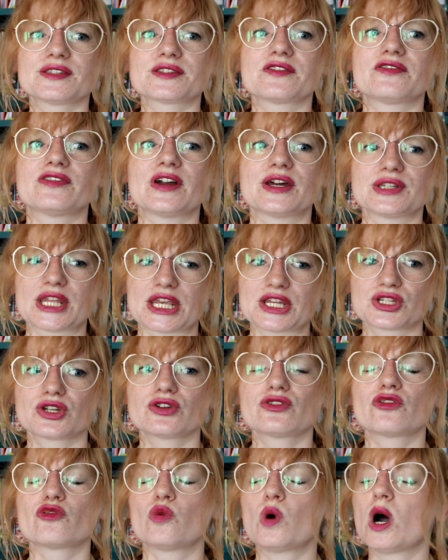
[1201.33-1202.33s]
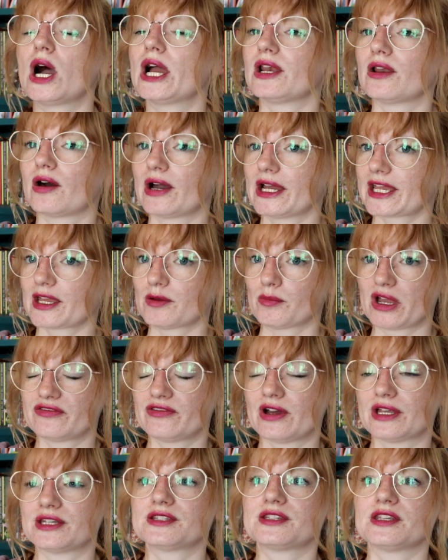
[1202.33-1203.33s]
is the foundation of what I like in my
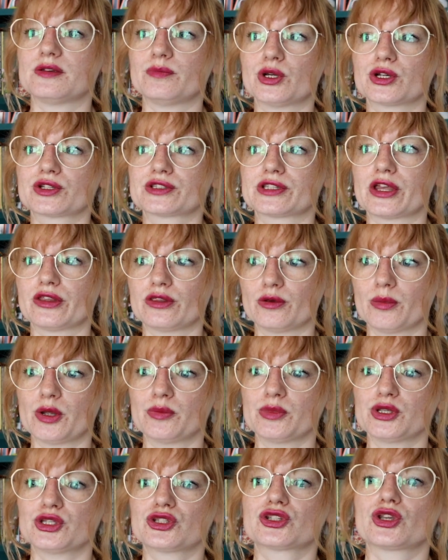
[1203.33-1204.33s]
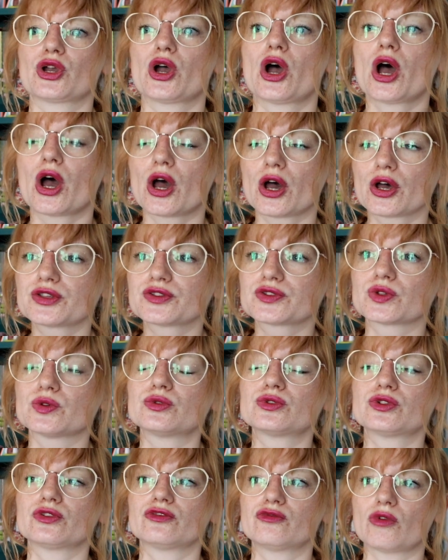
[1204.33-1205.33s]
fantasy books at the moment. So her
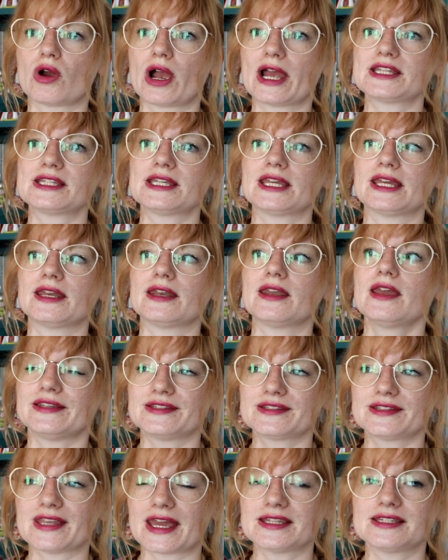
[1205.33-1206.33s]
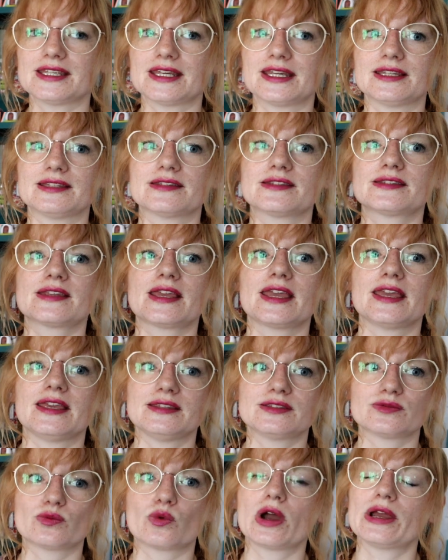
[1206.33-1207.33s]
sort of writing and settings
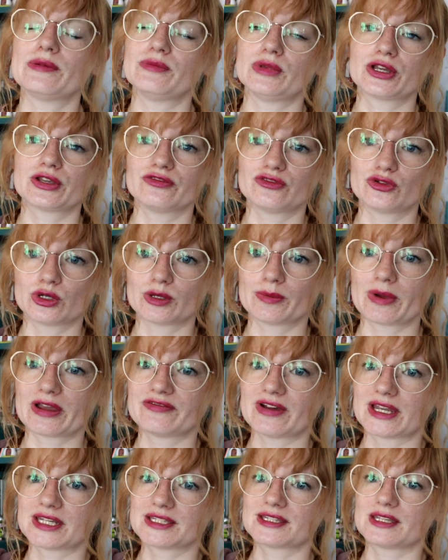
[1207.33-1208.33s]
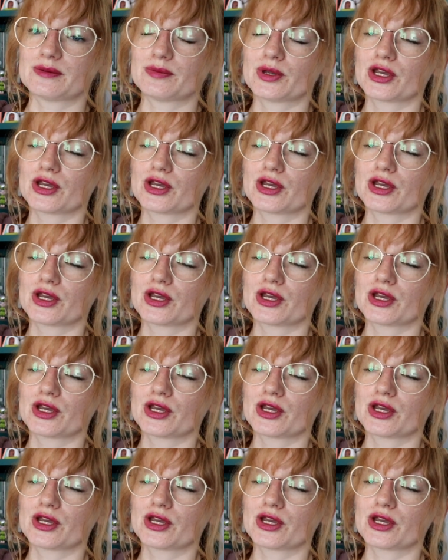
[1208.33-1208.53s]
is what I'm looking for in my fantasy